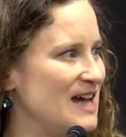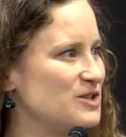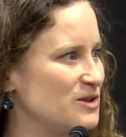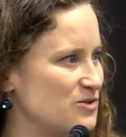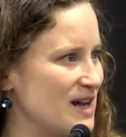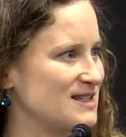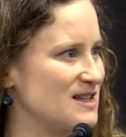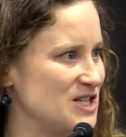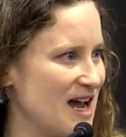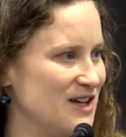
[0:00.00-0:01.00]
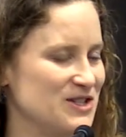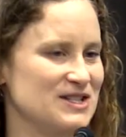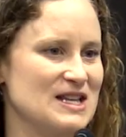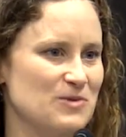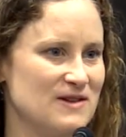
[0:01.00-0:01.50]
and to address the
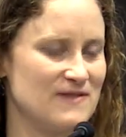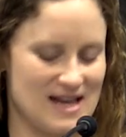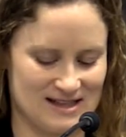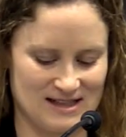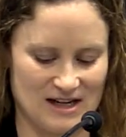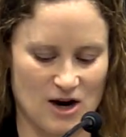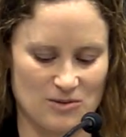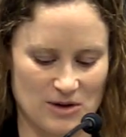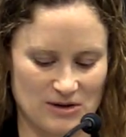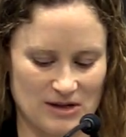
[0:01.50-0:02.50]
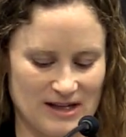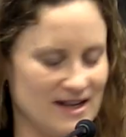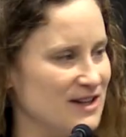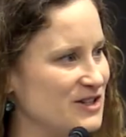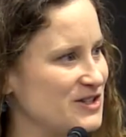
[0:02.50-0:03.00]
challenges that we face in our rural
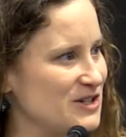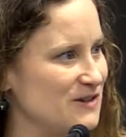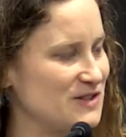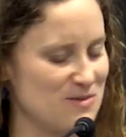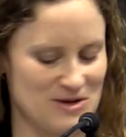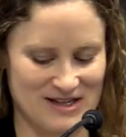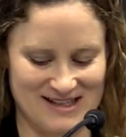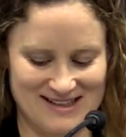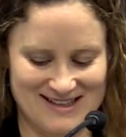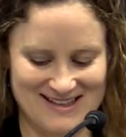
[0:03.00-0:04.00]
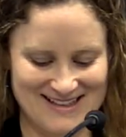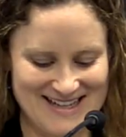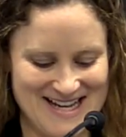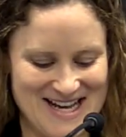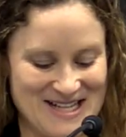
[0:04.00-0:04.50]
and underserved communities.
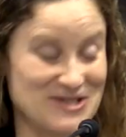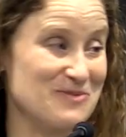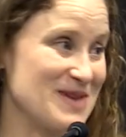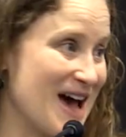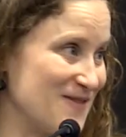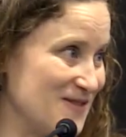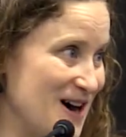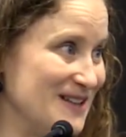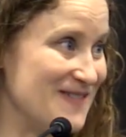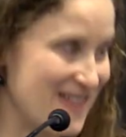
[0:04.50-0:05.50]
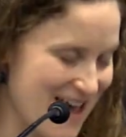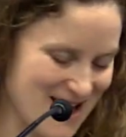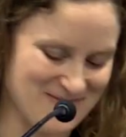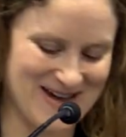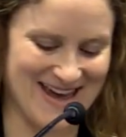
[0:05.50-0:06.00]
So, on behalf of all of
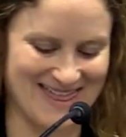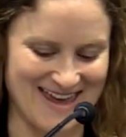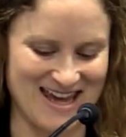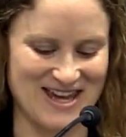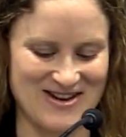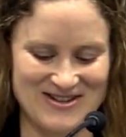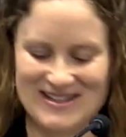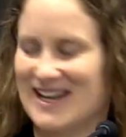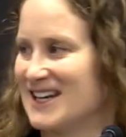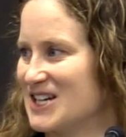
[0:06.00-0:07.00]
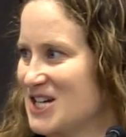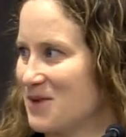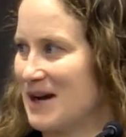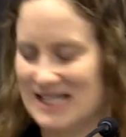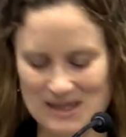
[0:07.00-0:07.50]
them, I thank you, and I share
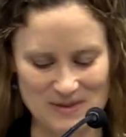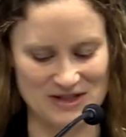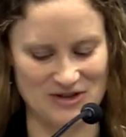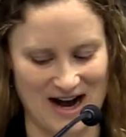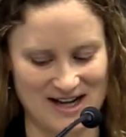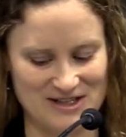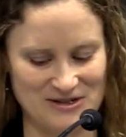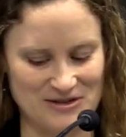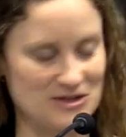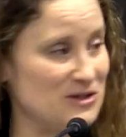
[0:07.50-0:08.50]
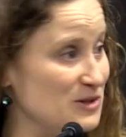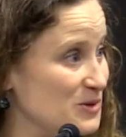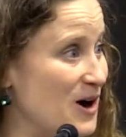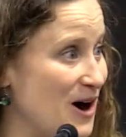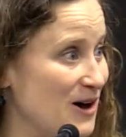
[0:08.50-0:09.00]
my deepest gratitude to
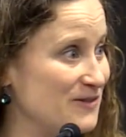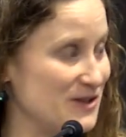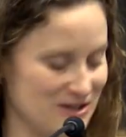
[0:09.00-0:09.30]
you all for